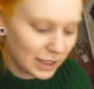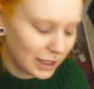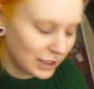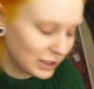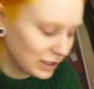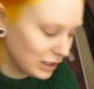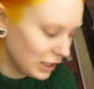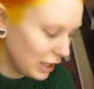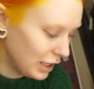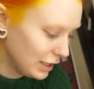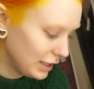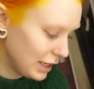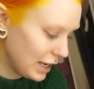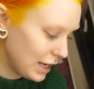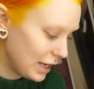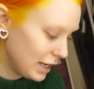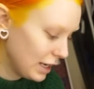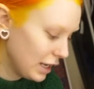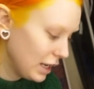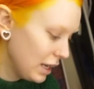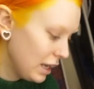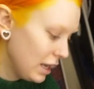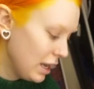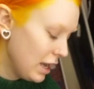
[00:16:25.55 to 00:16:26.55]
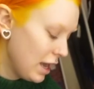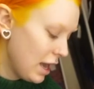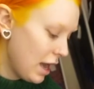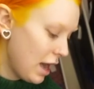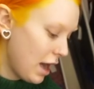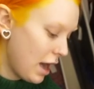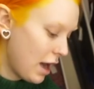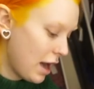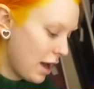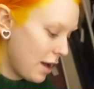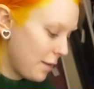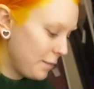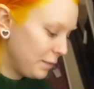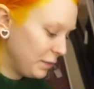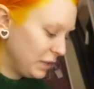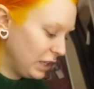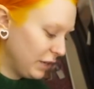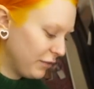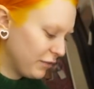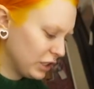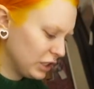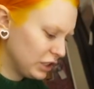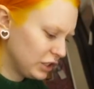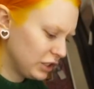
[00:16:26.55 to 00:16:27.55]
I saw that
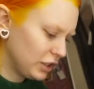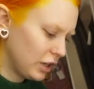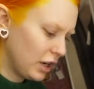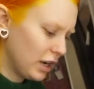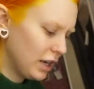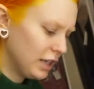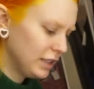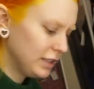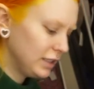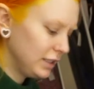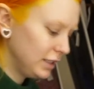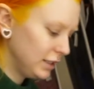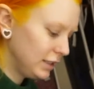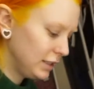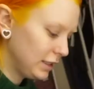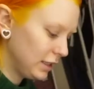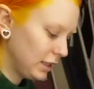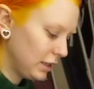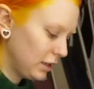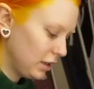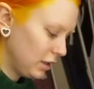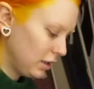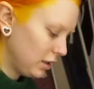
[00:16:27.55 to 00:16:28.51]
Jeffree Star did